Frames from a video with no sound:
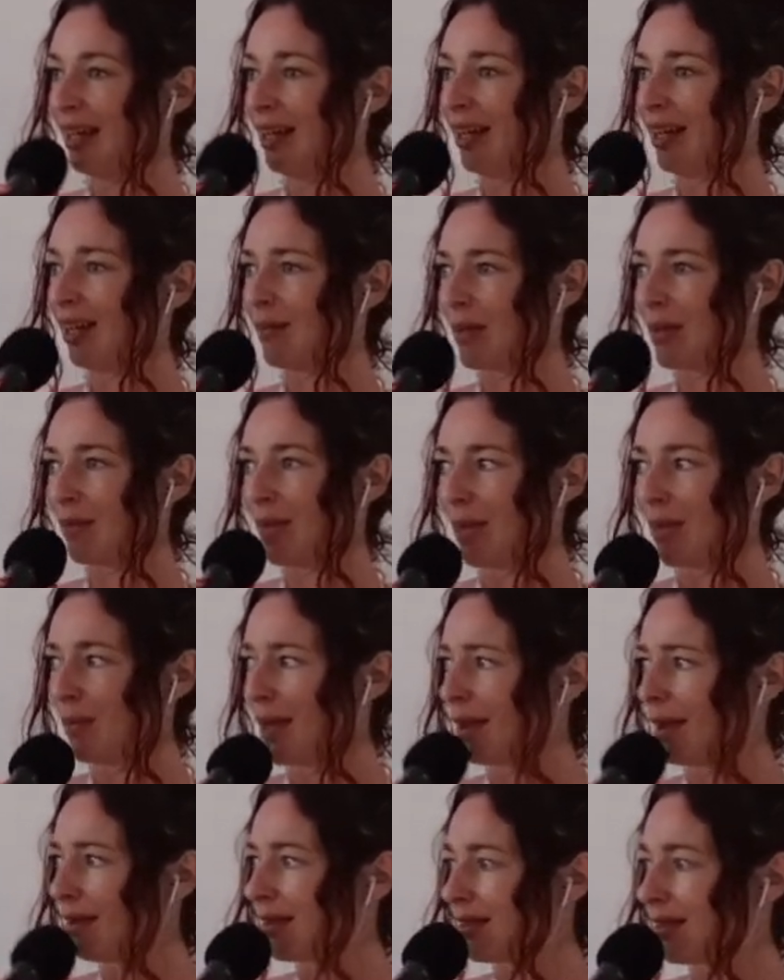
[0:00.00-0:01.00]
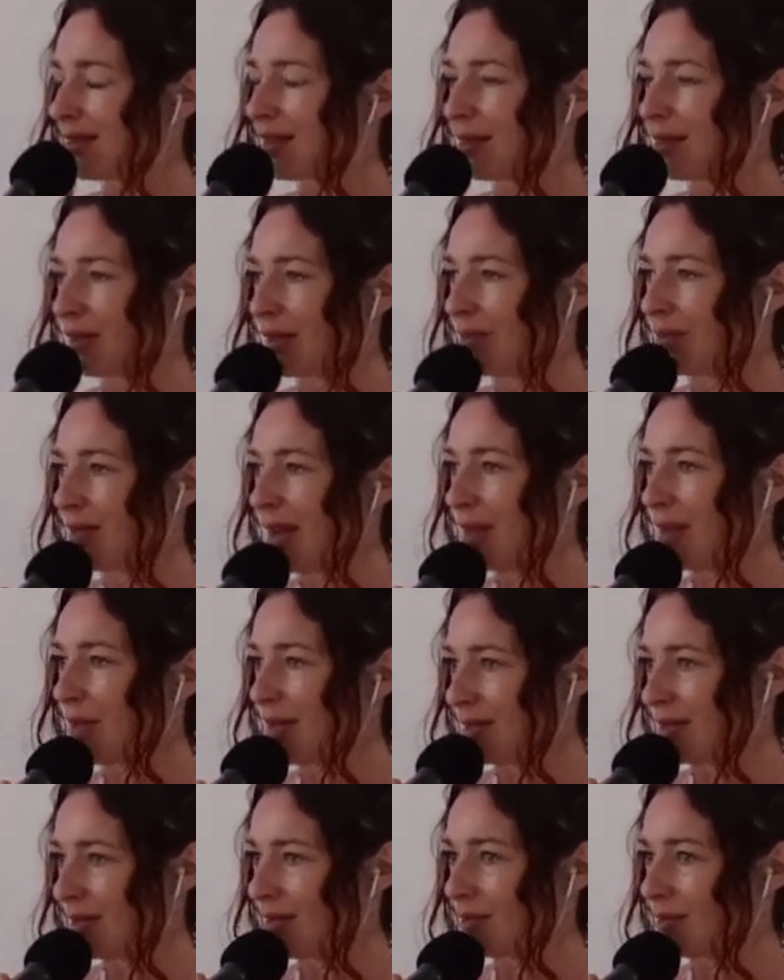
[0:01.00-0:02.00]
I mean, my parents and my
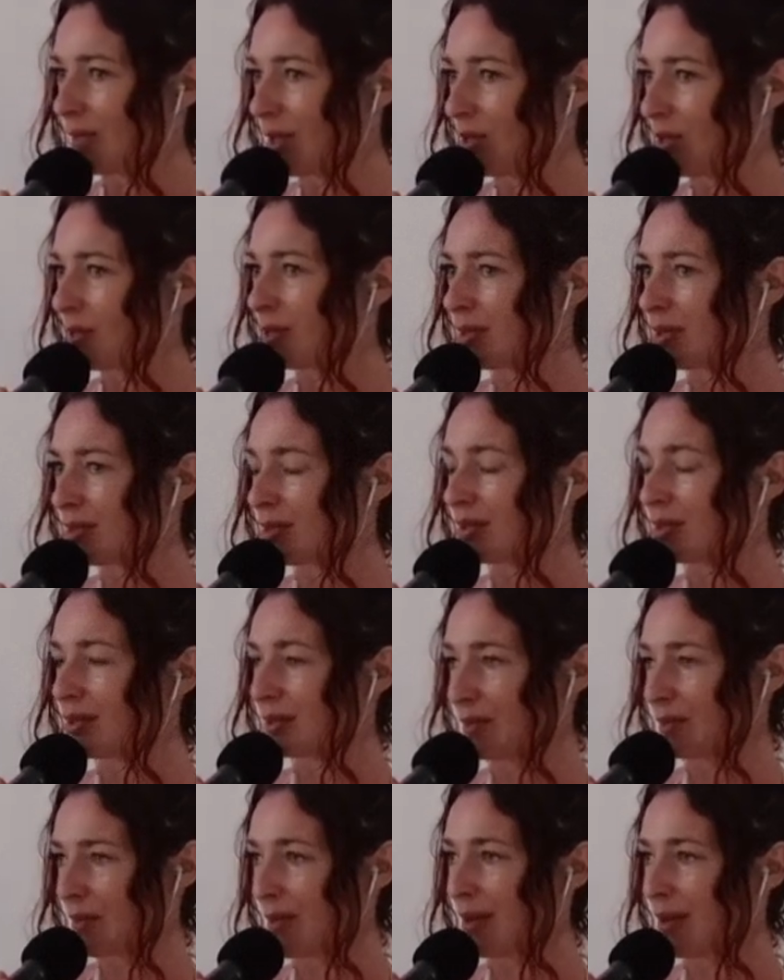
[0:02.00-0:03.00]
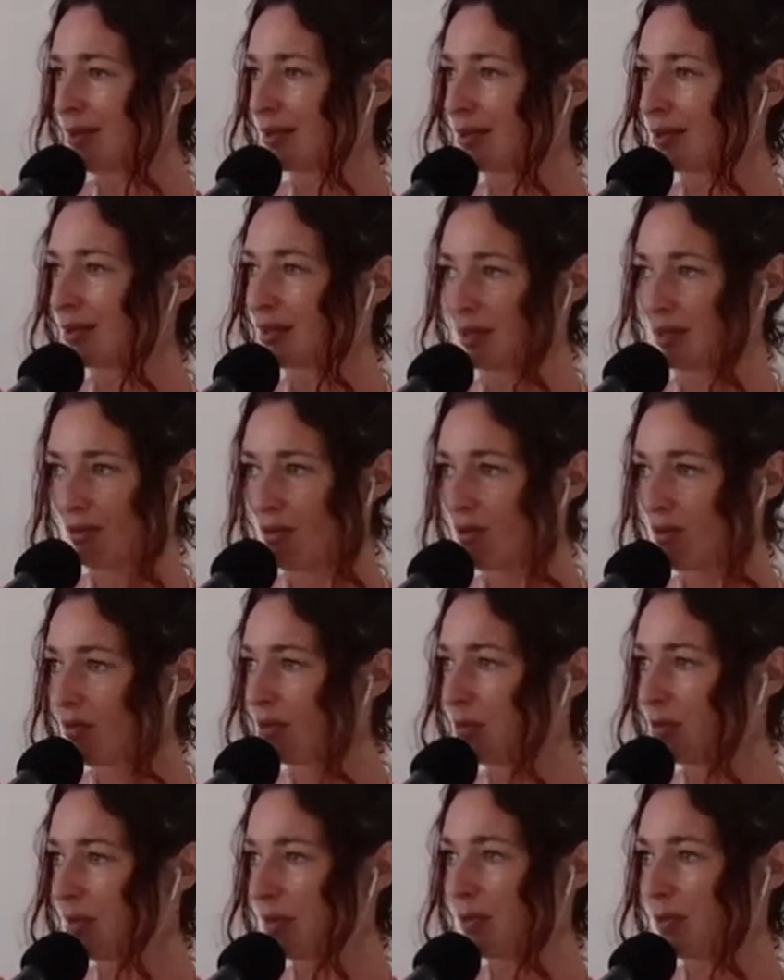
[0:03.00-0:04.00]
two sisters and my parents and all
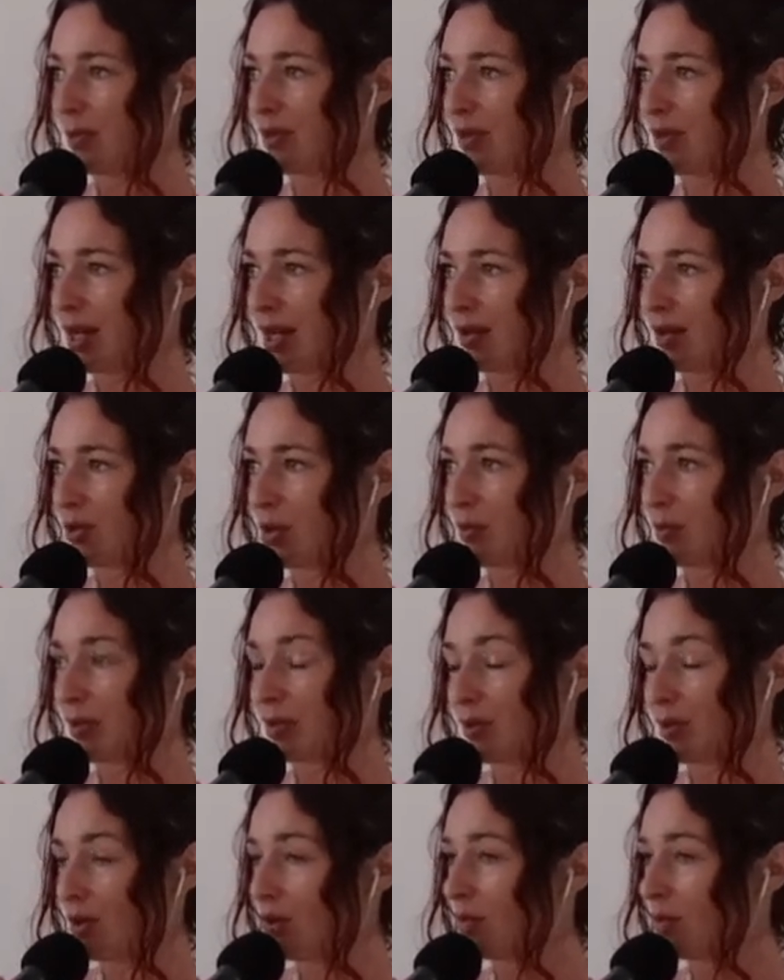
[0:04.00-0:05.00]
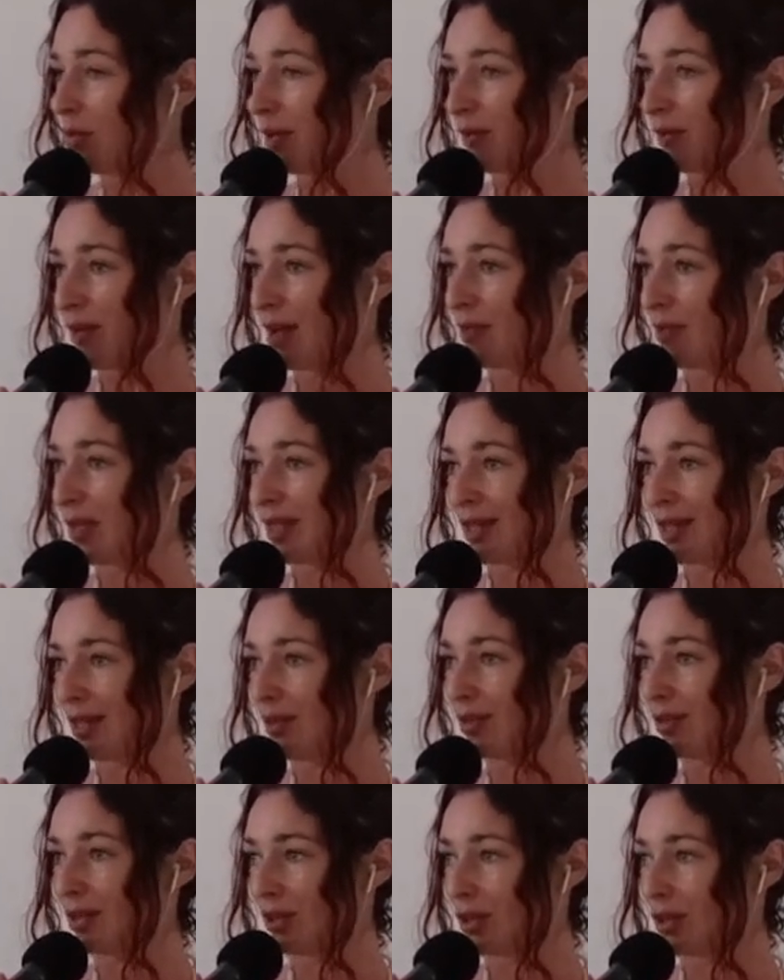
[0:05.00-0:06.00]
the people that I grew up with, all my family
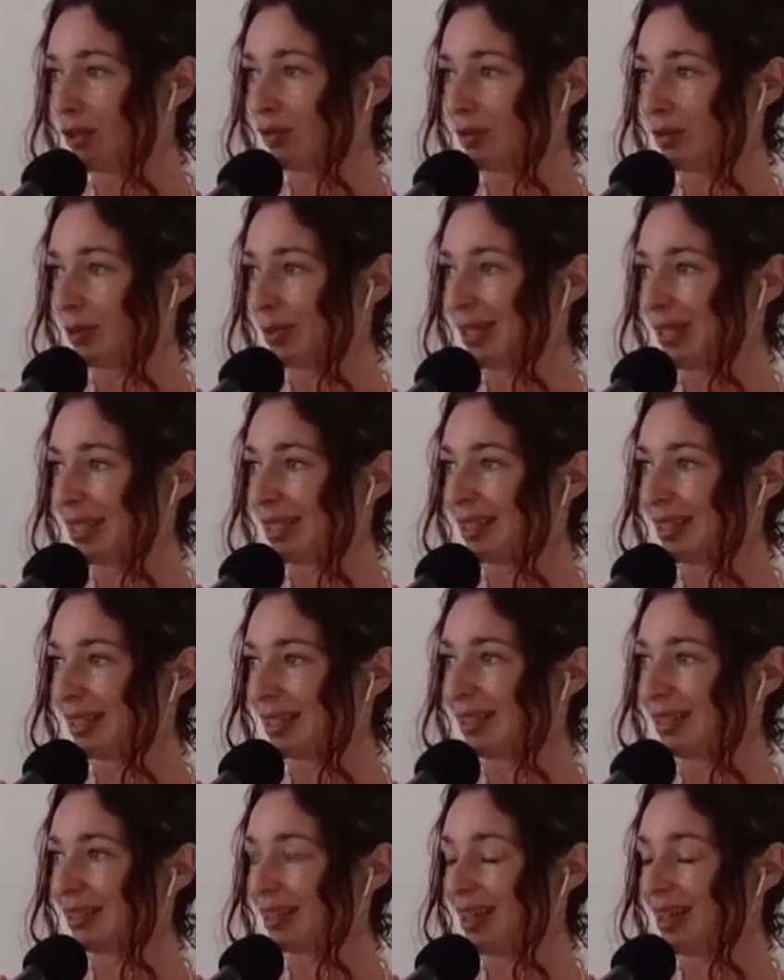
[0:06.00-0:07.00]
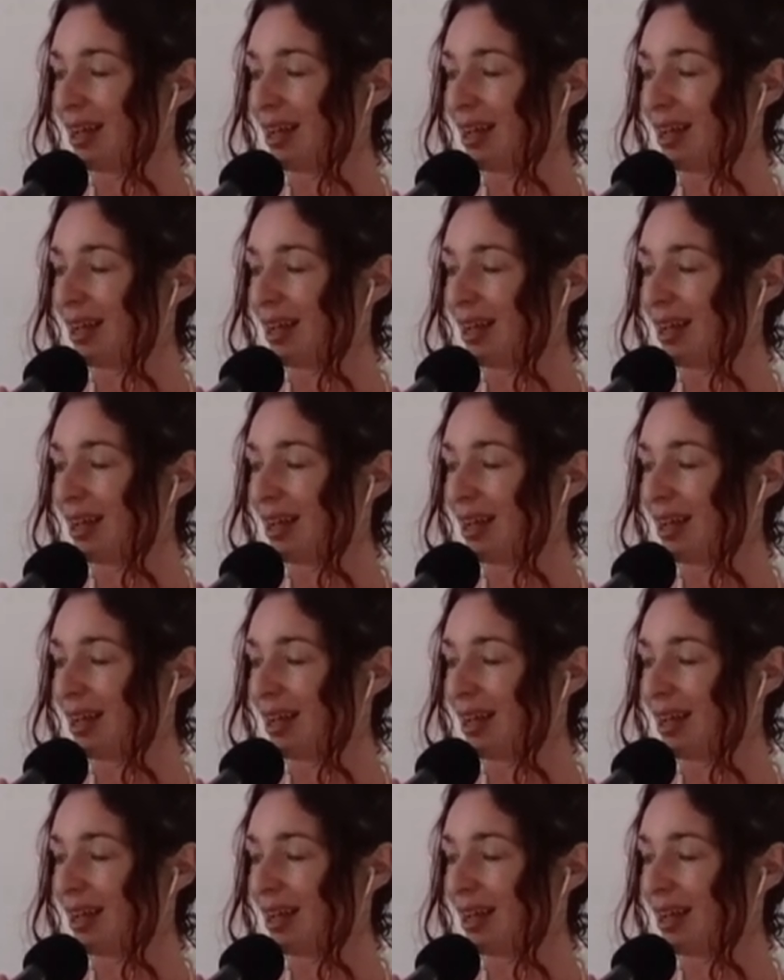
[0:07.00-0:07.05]
are Jehovah's Witnesses,